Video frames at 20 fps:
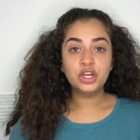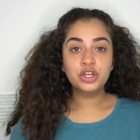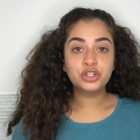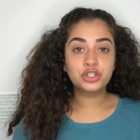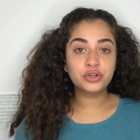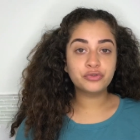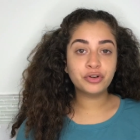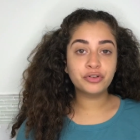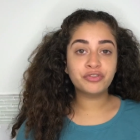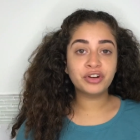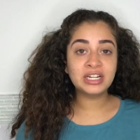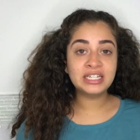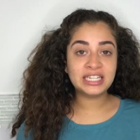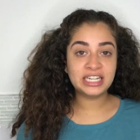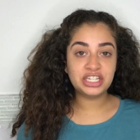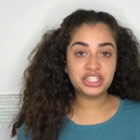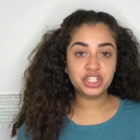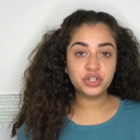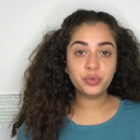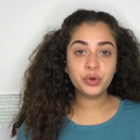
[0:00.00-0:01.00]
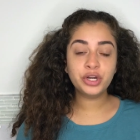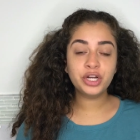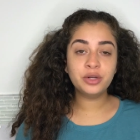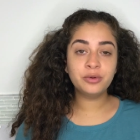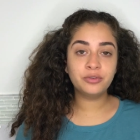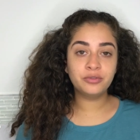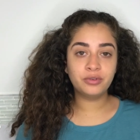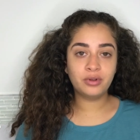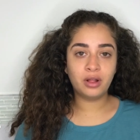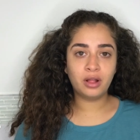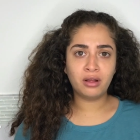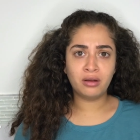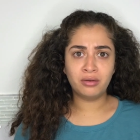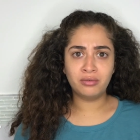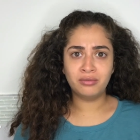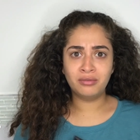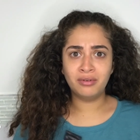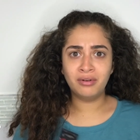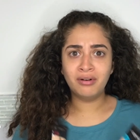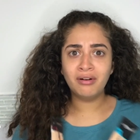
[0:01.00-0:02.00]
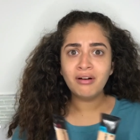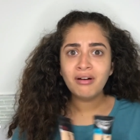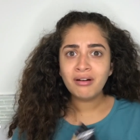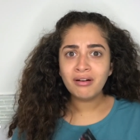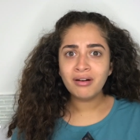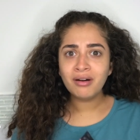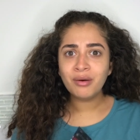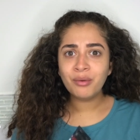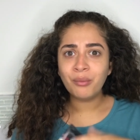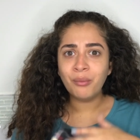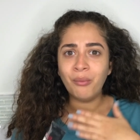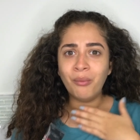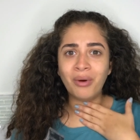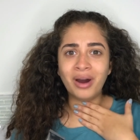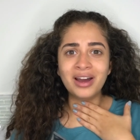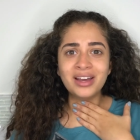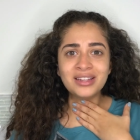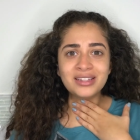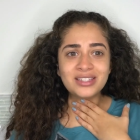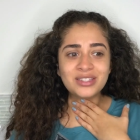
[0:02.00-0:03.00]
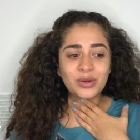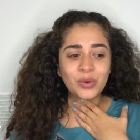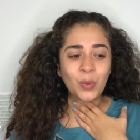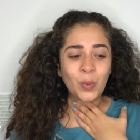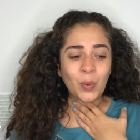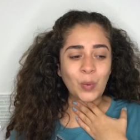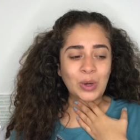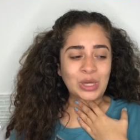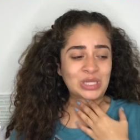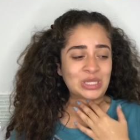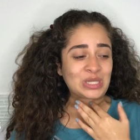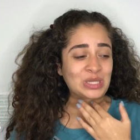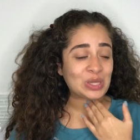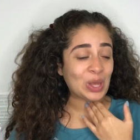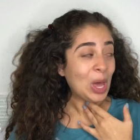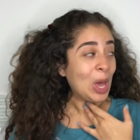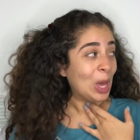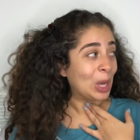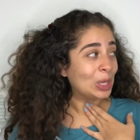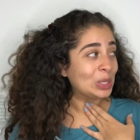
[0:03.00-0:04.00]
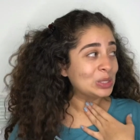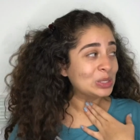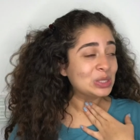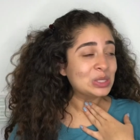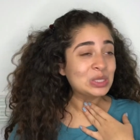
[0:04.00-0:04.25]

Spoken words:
So for foundation, we're gonna, what was that?